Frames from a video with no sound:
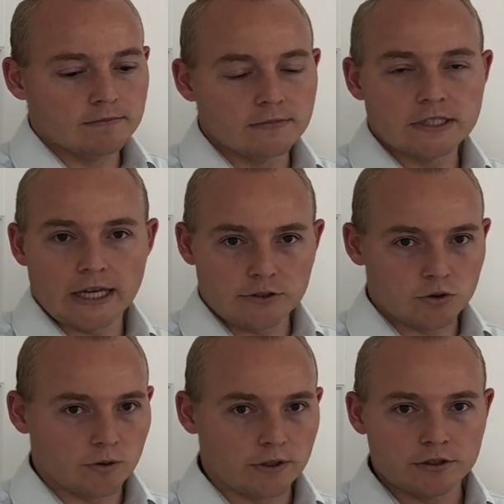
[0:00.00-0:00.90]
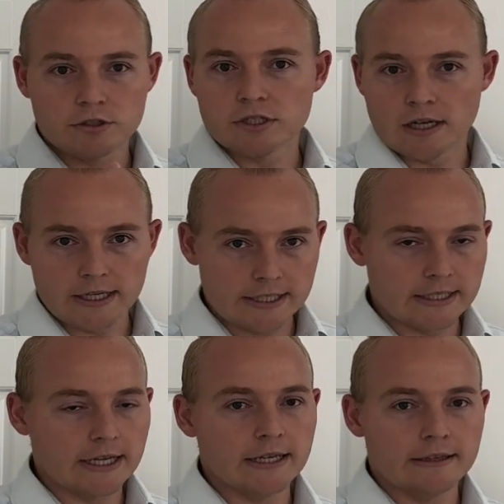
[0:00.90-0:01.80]
St. George, Salt Lake
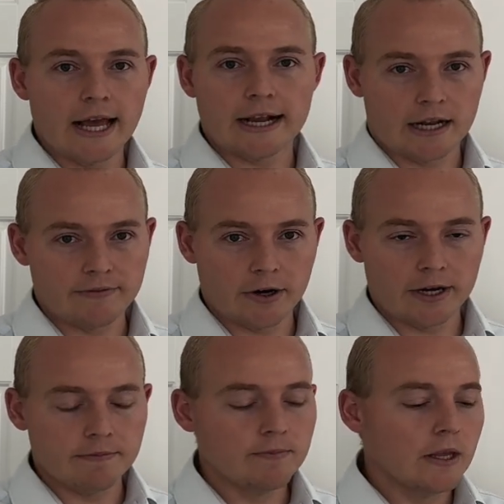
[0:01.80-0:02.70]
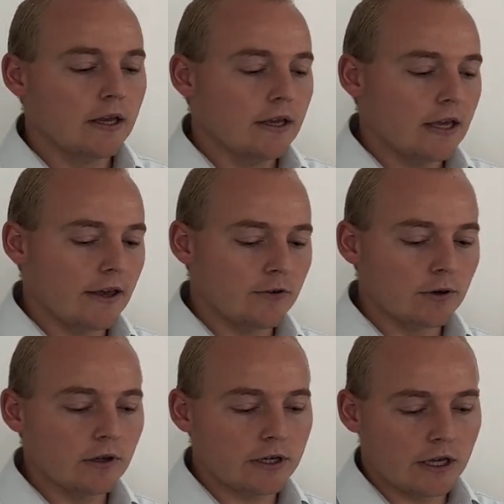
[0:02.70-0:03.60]
City, that kind of area. If
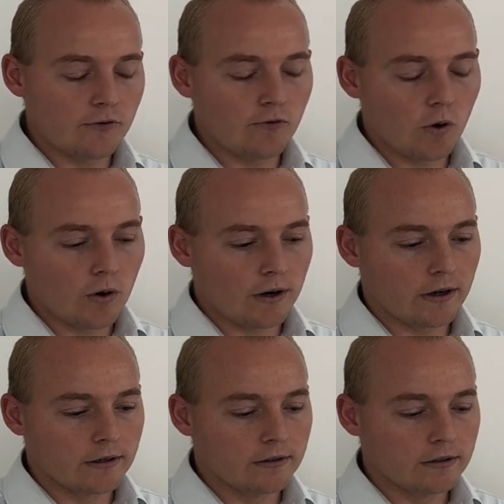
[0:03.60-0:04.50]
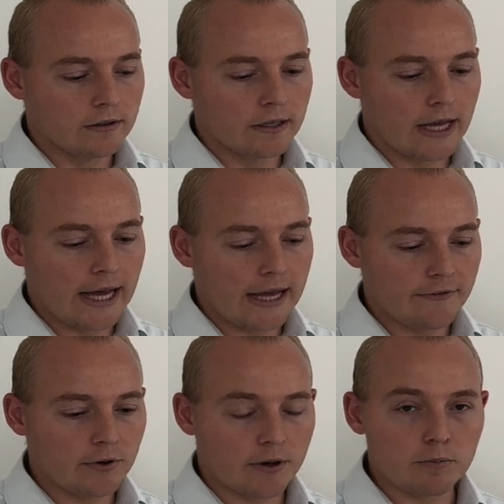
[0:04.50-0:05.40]
you're looking for
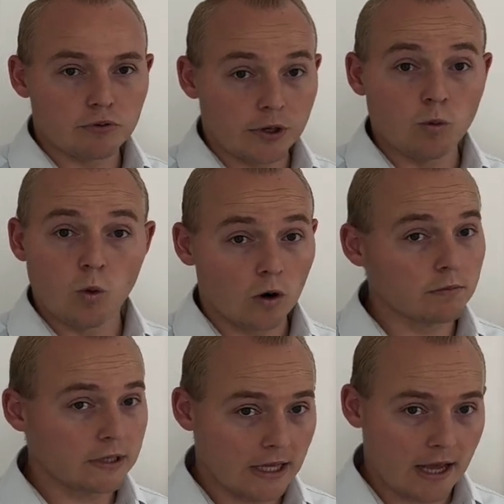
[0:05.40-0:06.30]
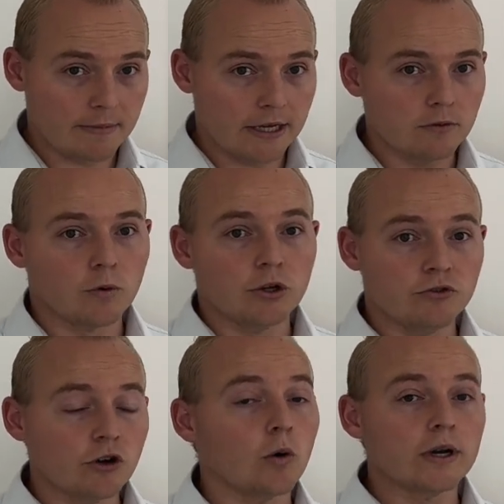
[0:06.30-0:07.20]
if you're in a pretty warm climate where you
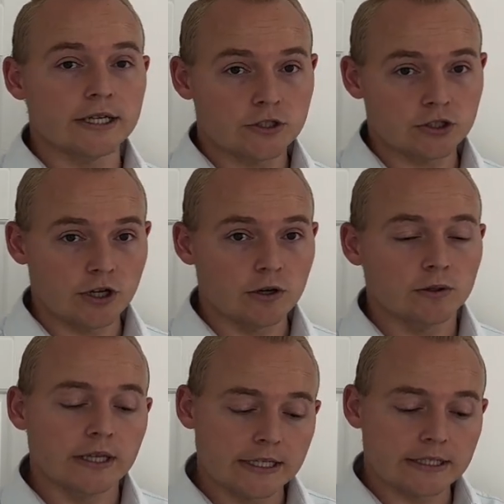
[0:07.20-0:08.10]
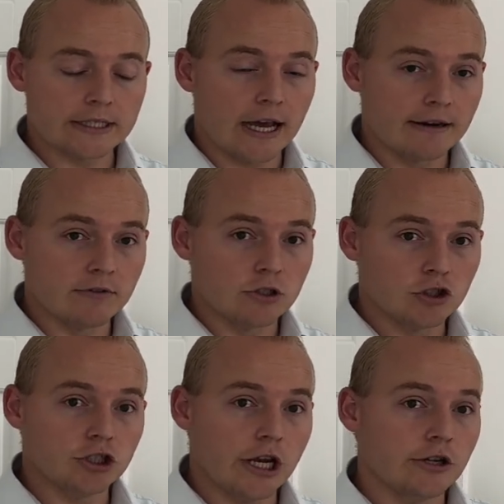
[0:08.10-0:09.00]
don't get snow, and this is kind of the
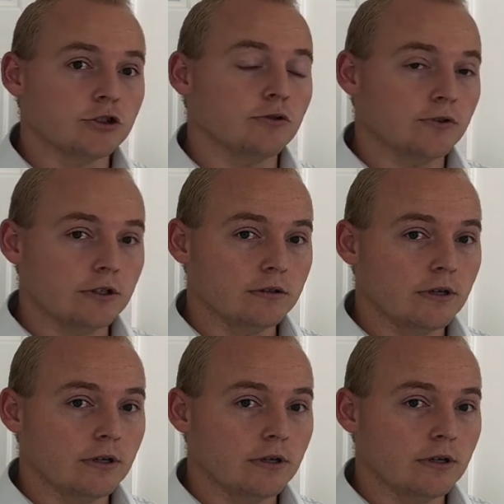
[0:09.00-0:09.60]
changeover,